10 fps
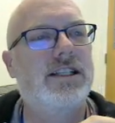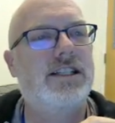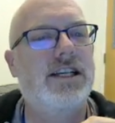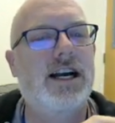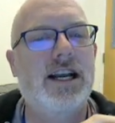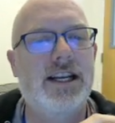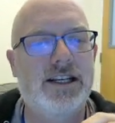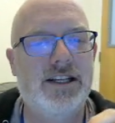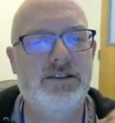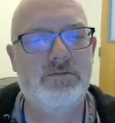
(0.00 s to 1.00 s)

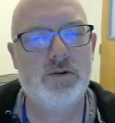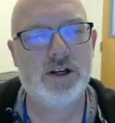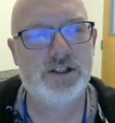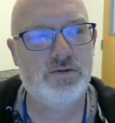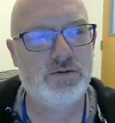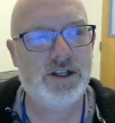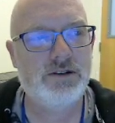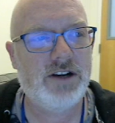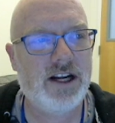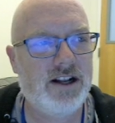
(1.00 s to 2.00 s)
DIA-NN works really
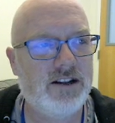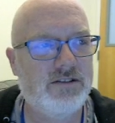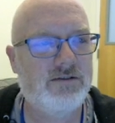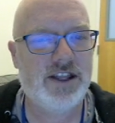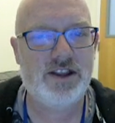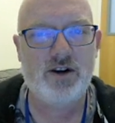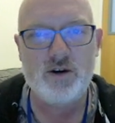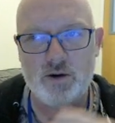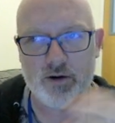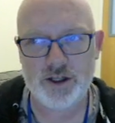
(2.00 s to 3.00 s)
well with the
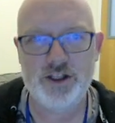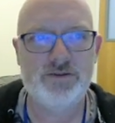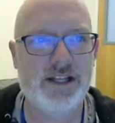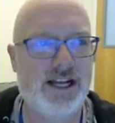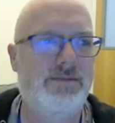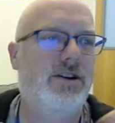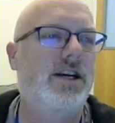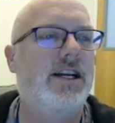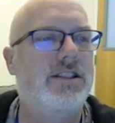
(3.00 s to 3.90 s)
whole human library.